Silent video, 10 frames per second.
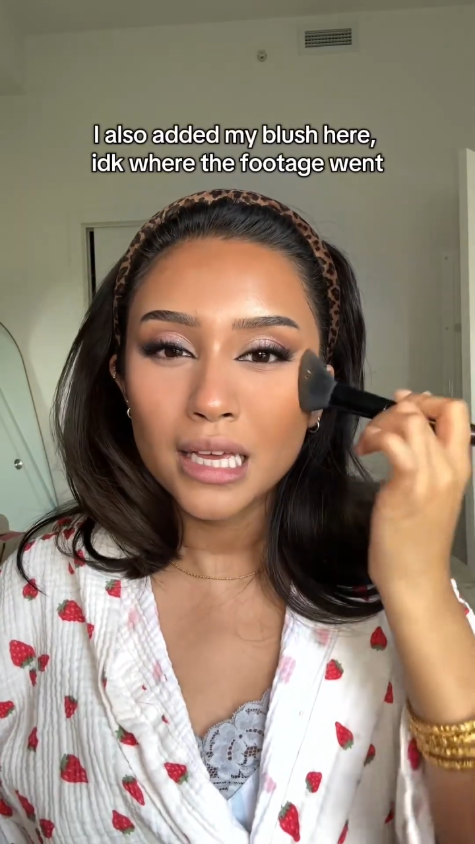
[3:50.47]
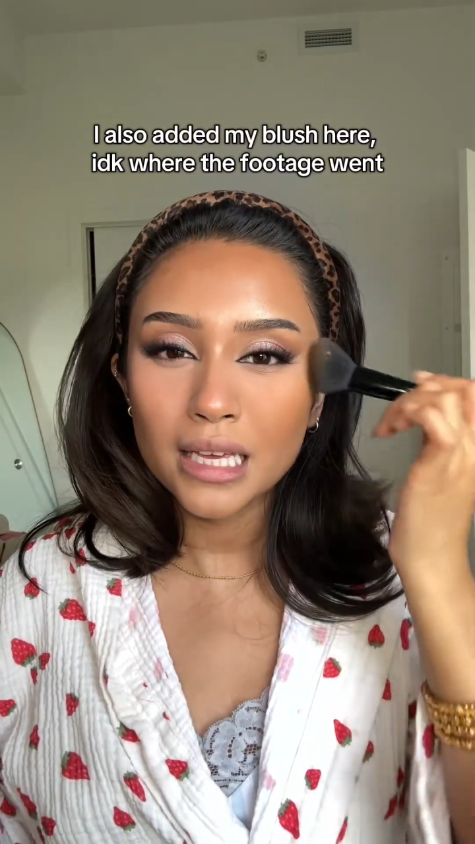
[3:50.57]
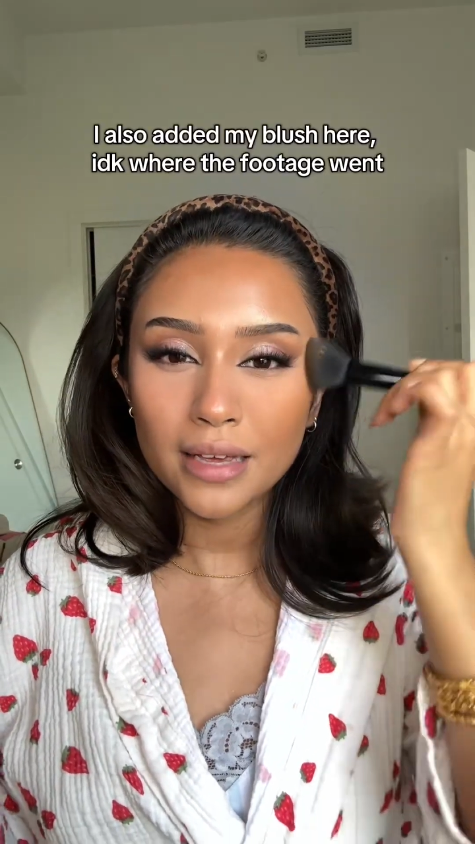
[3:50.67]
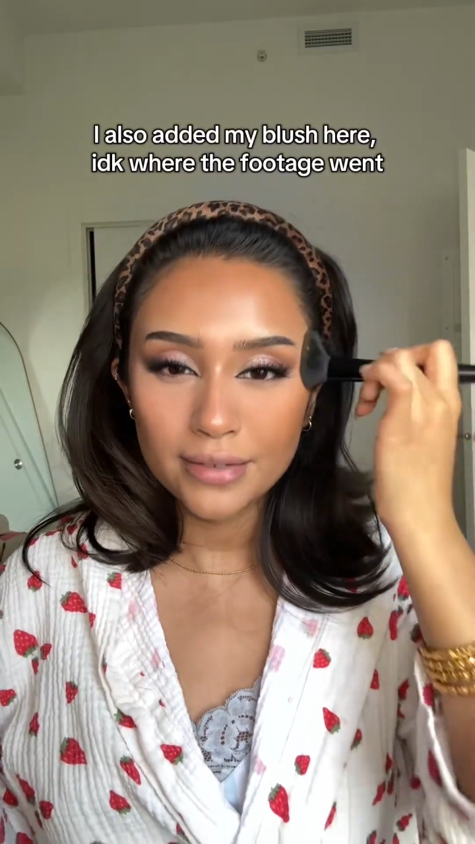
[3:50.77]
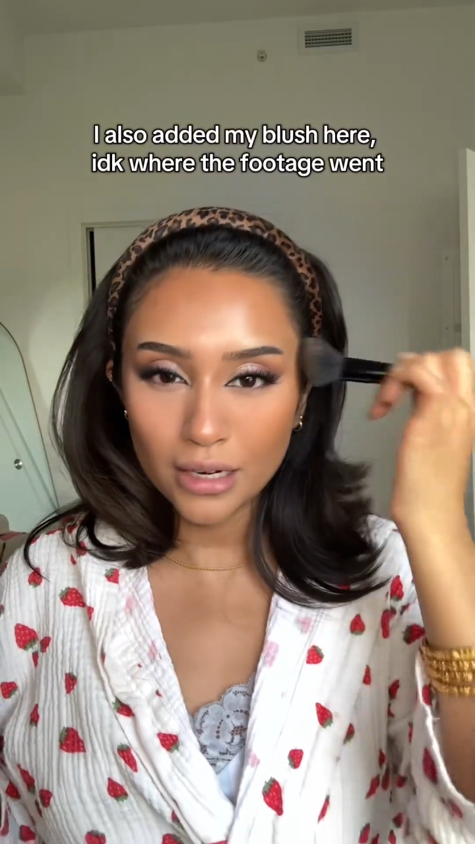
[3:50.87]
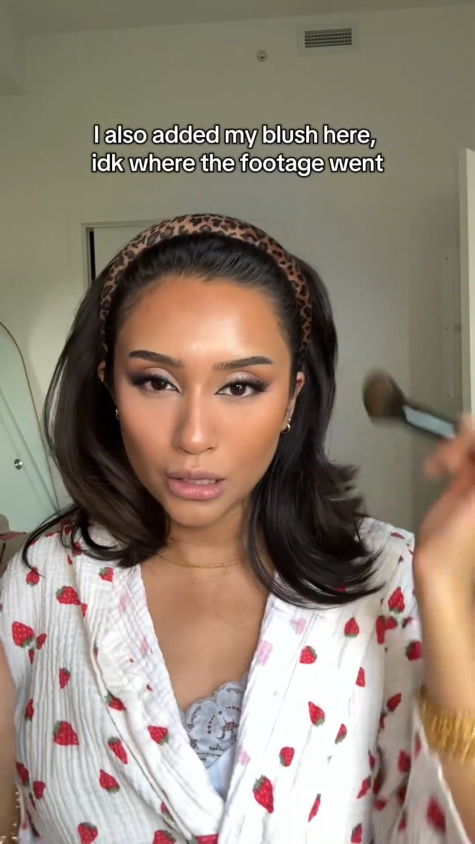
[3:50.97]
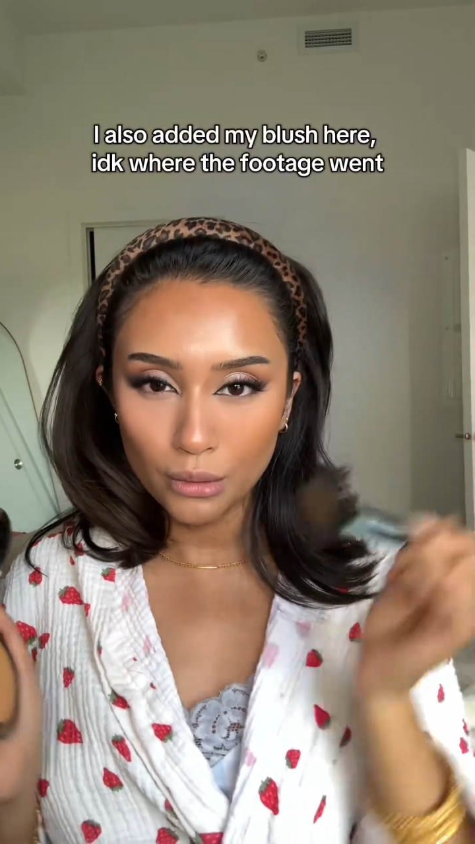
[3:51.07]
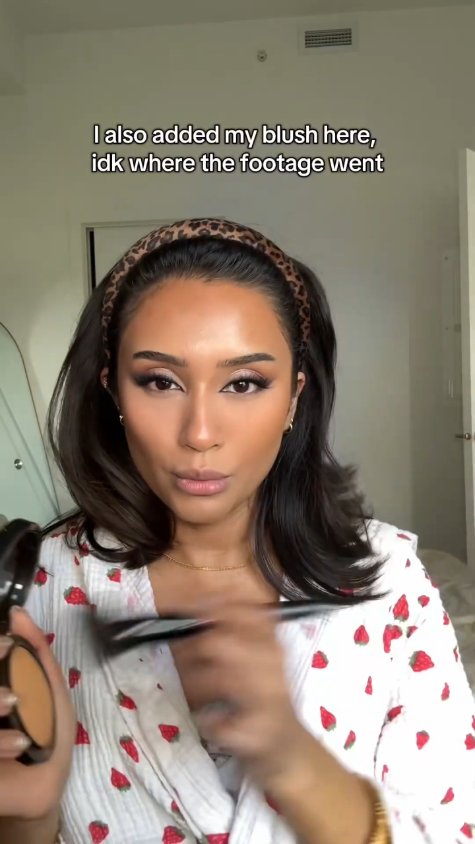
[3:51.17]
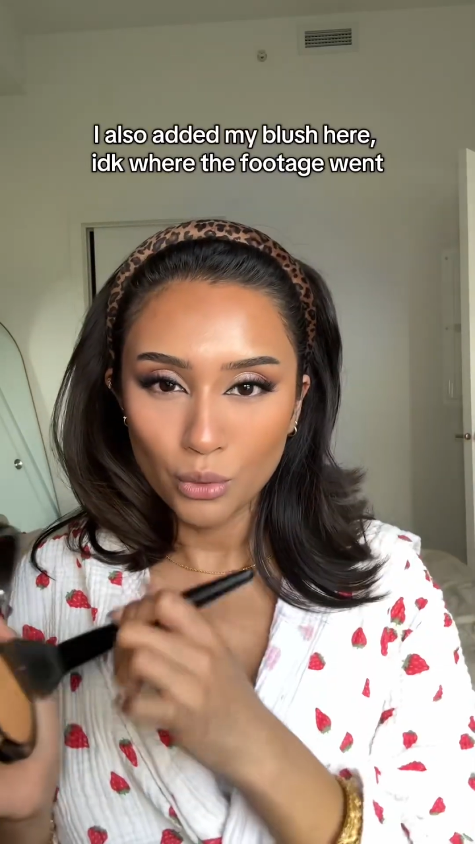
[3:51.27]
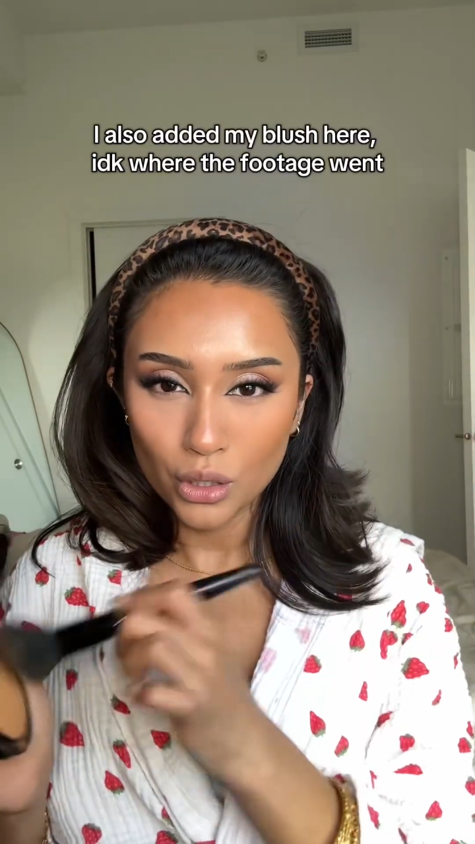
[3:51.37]
It gives it a
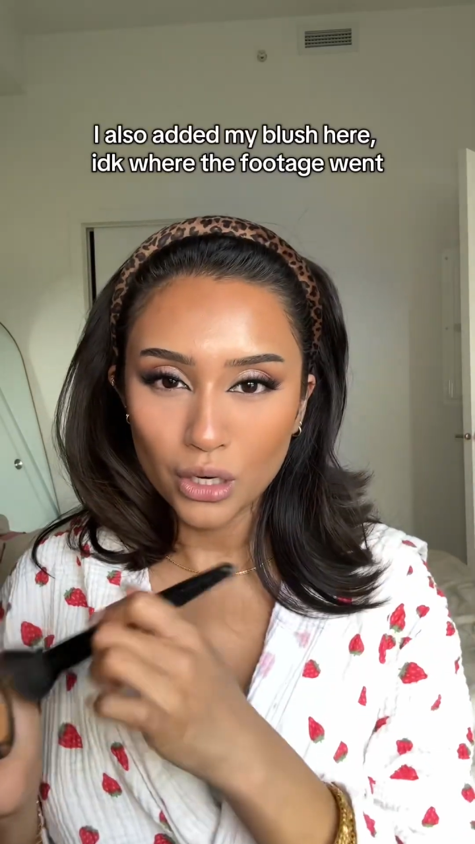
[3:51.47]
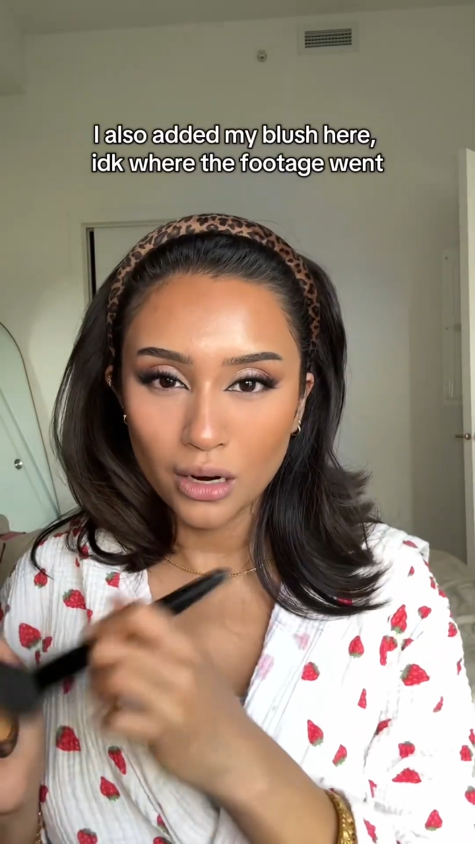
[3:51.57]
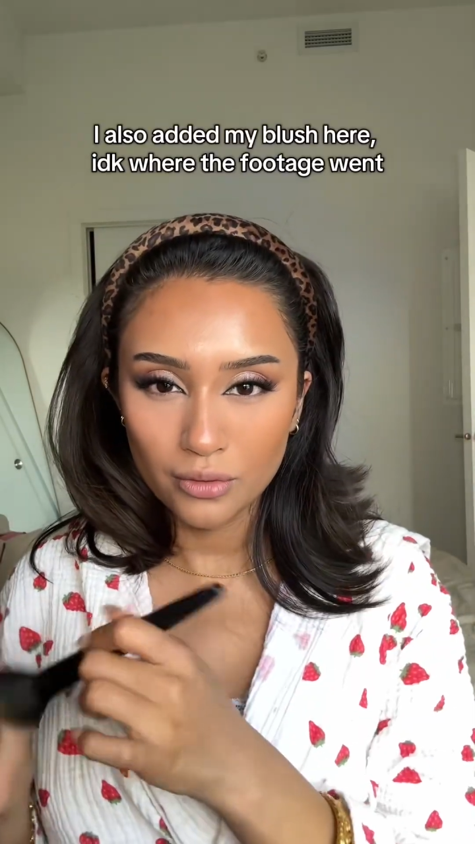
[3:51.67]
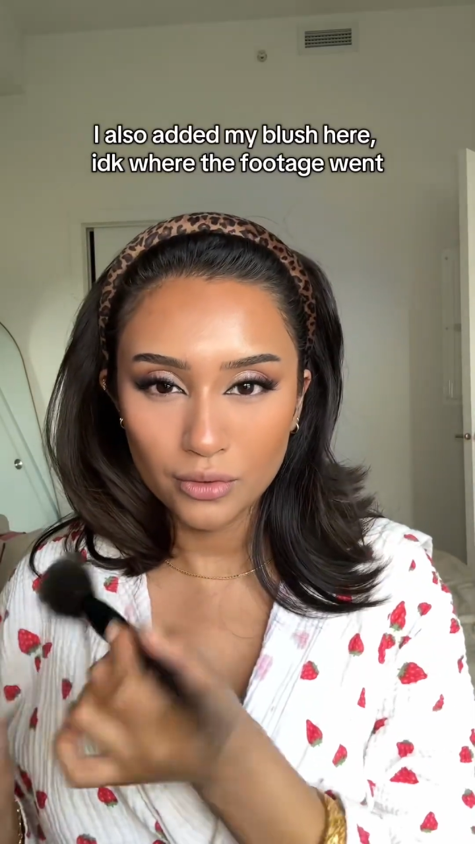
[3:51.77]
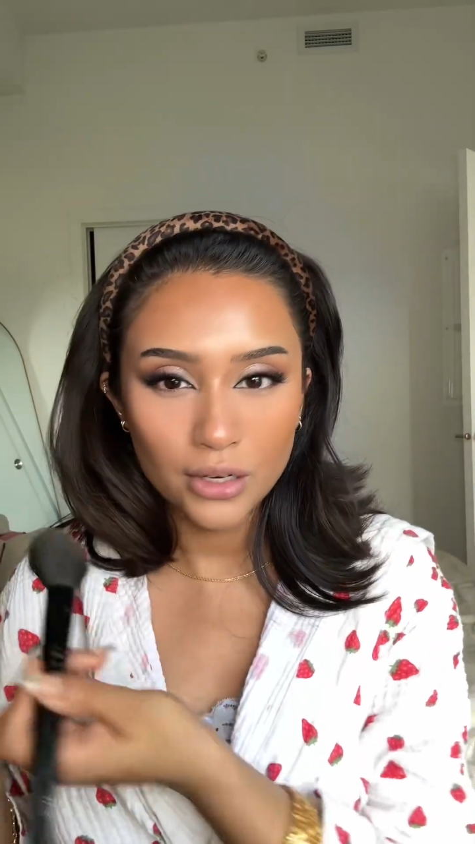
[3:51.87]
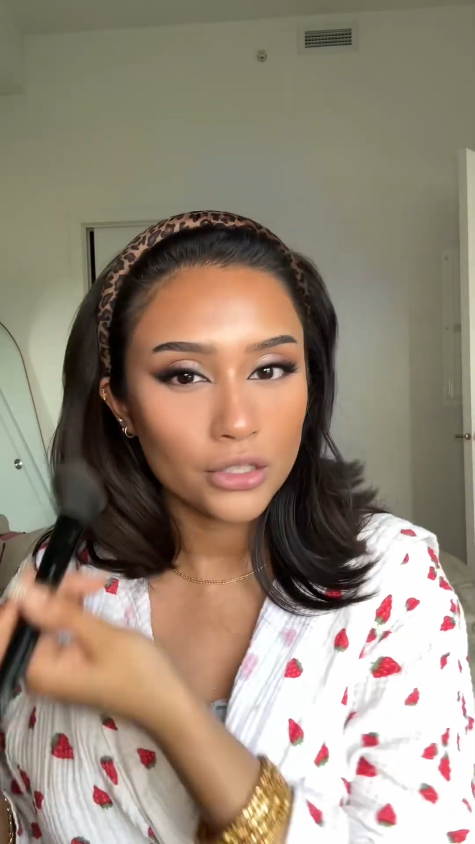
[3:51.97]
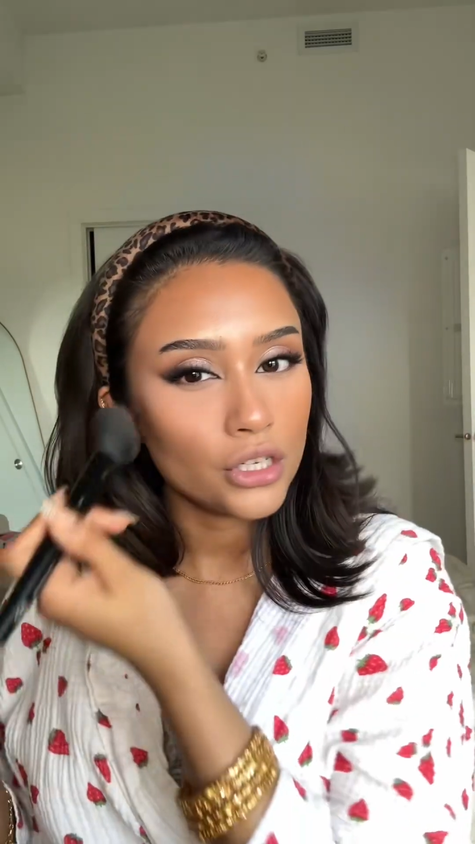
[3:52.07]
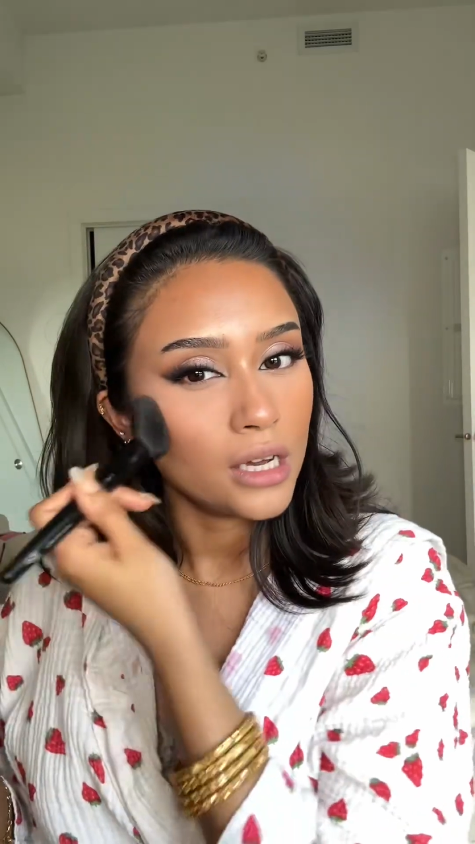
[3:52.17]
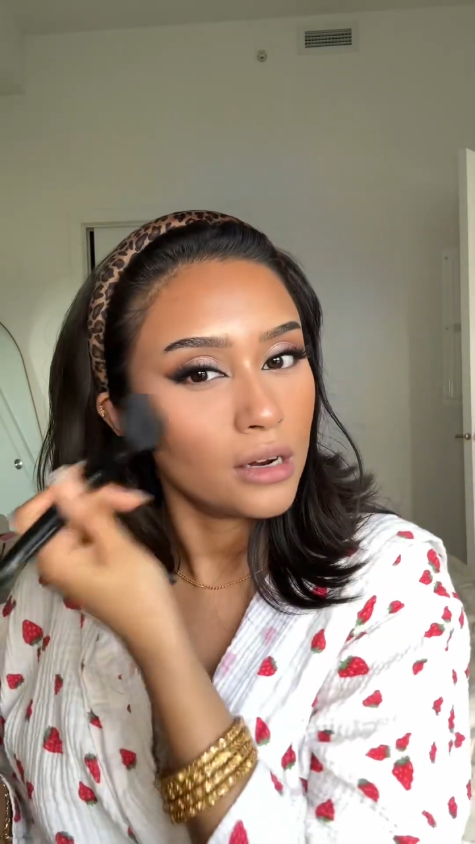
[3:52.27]
little bit more coverage